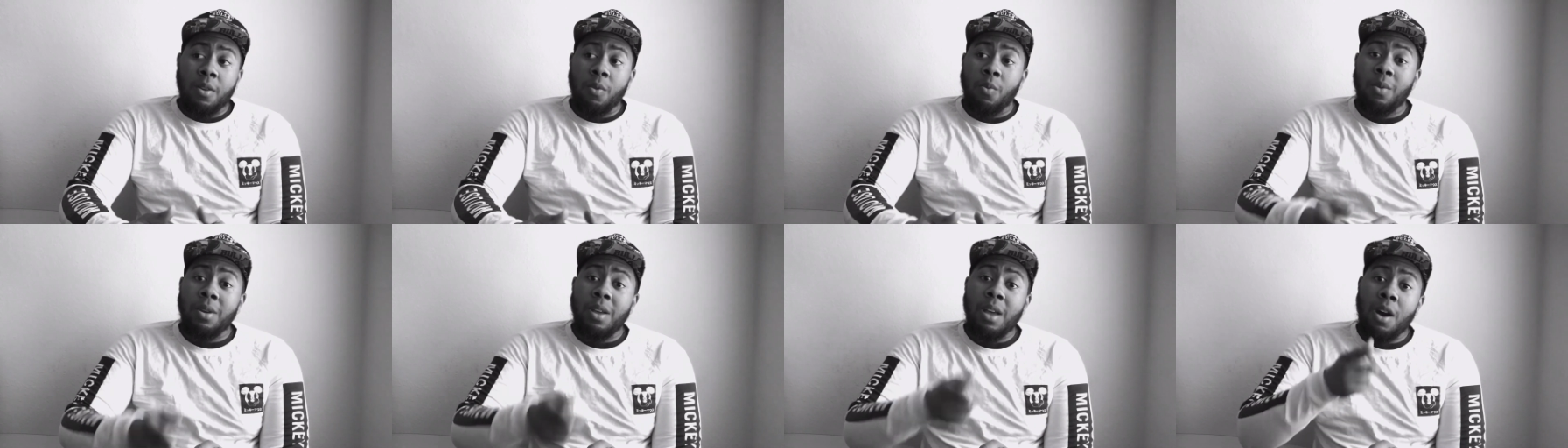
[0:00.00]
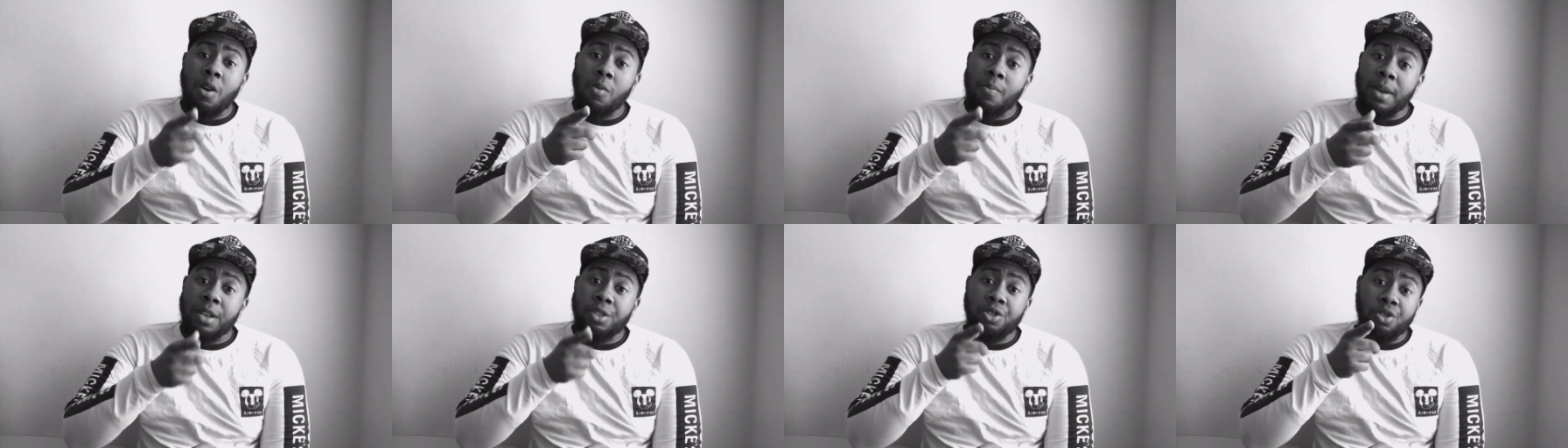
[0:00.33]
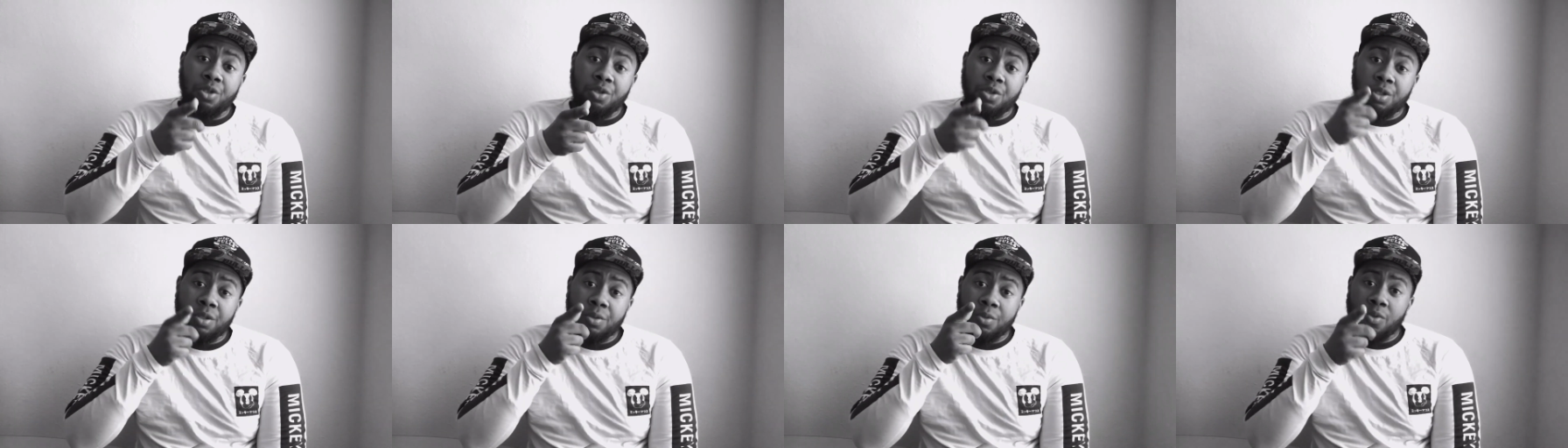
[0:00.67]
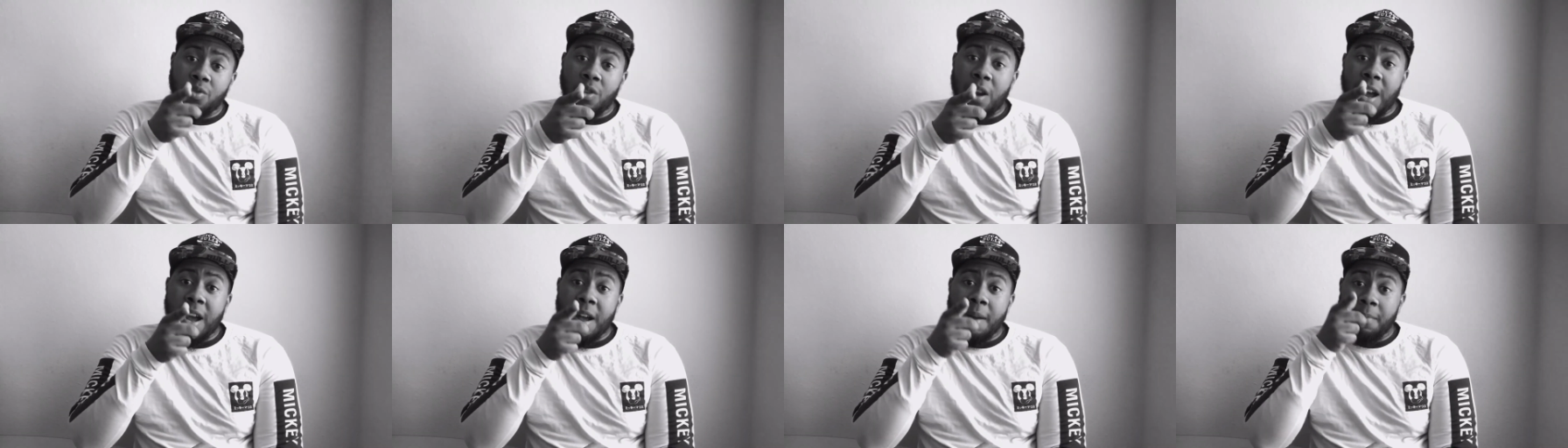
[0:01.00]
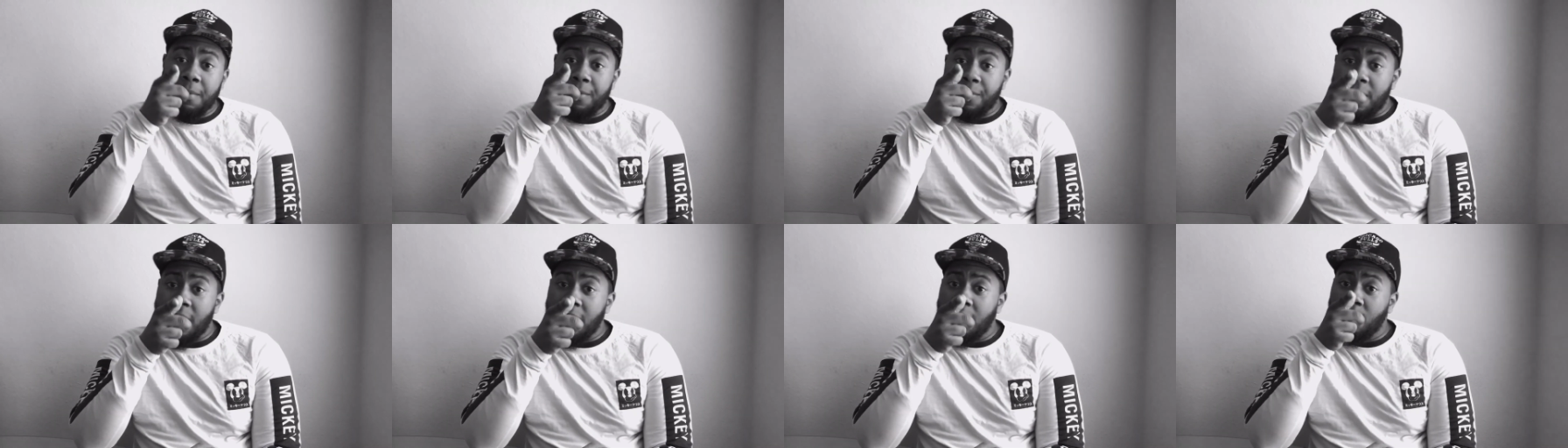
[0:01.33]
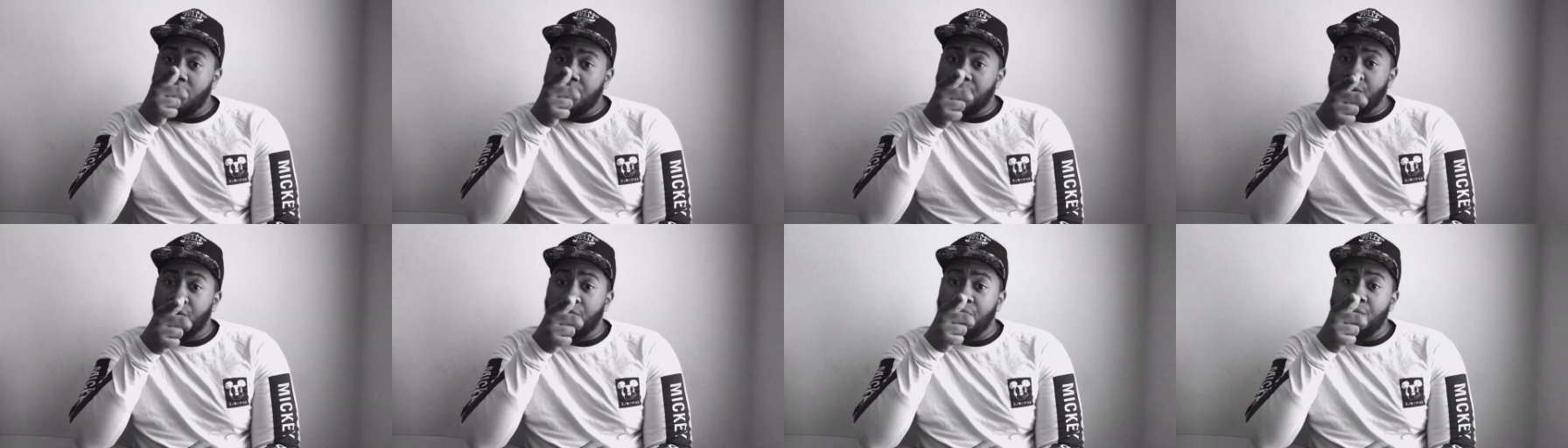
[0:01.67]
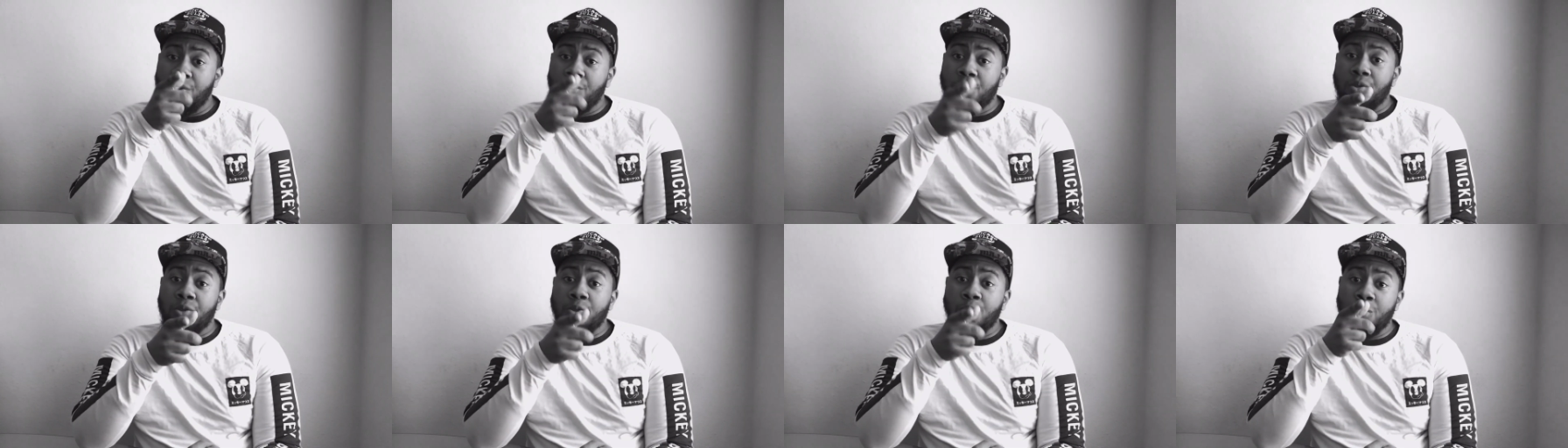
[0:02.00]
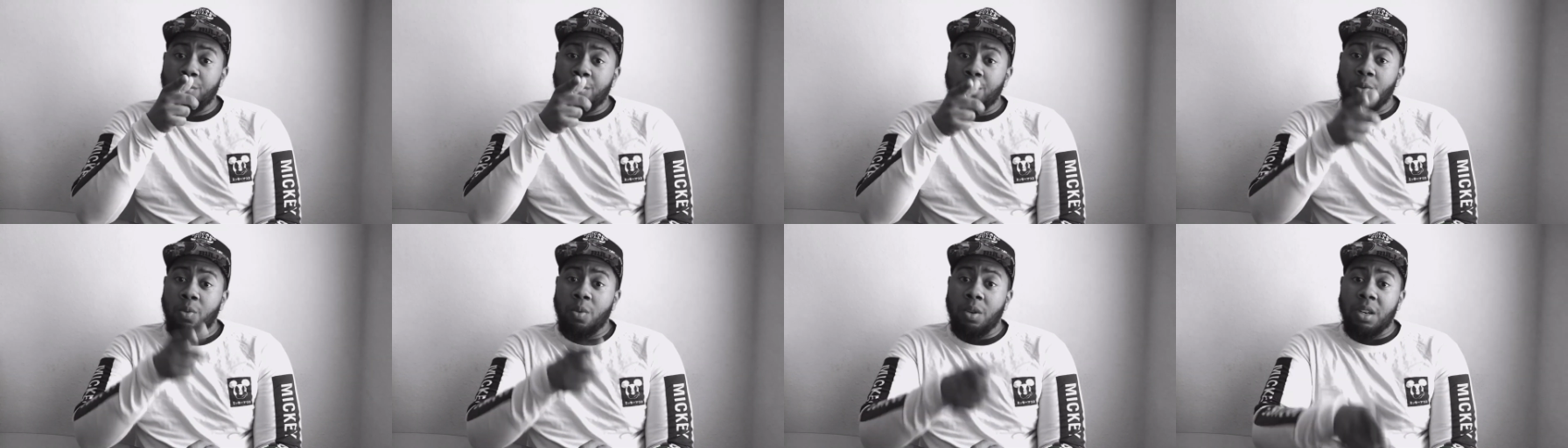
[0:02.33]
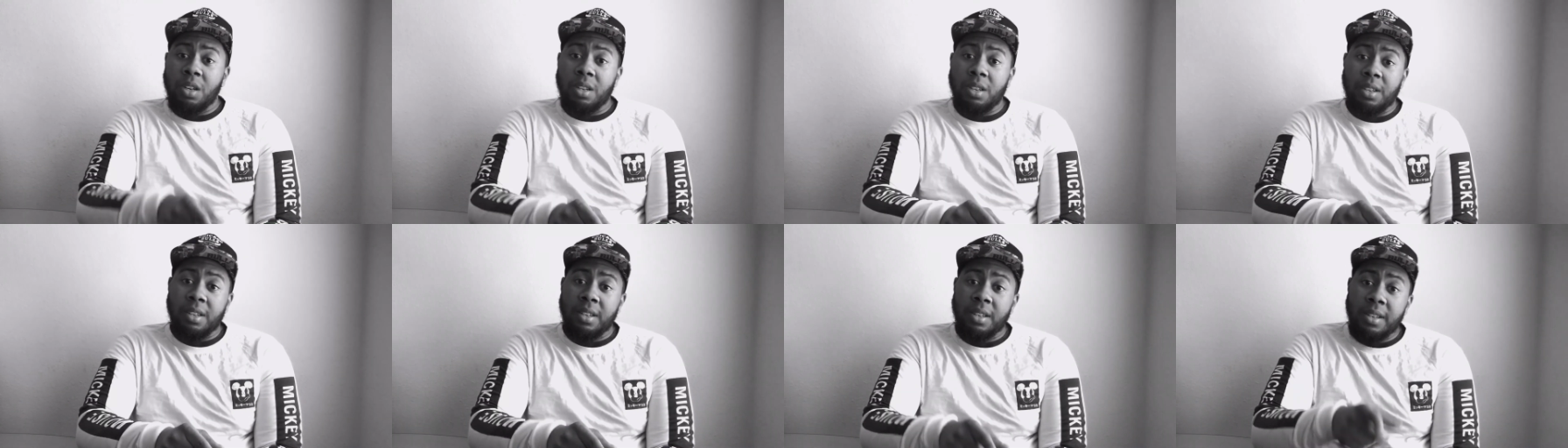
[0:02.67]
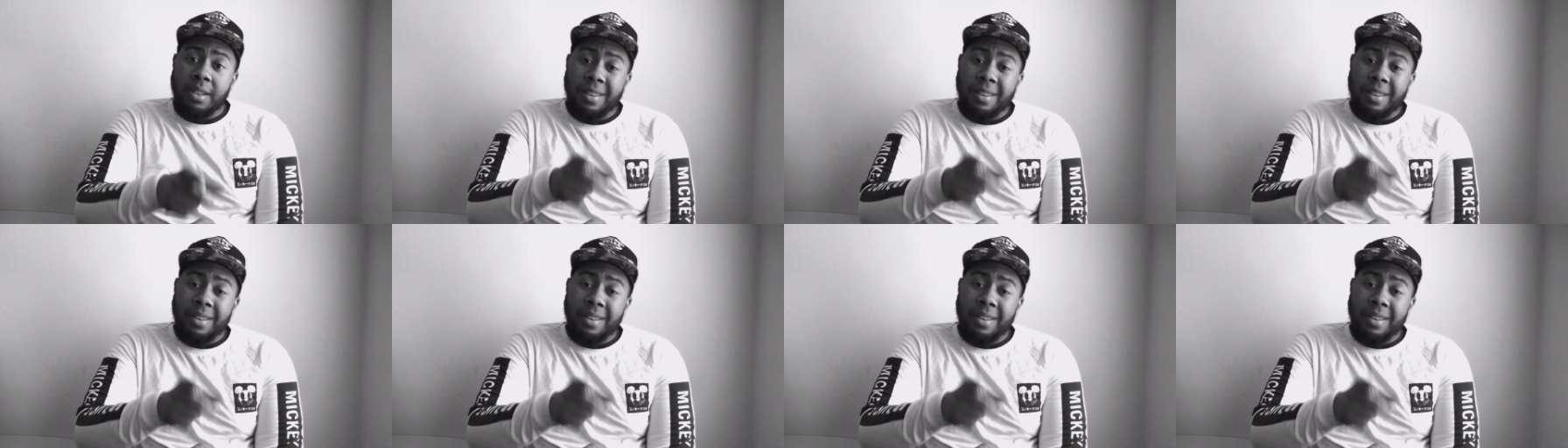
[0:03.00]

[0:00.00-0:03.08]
We out. Make sure you subscribe. Follow us on YouTube, Twitter,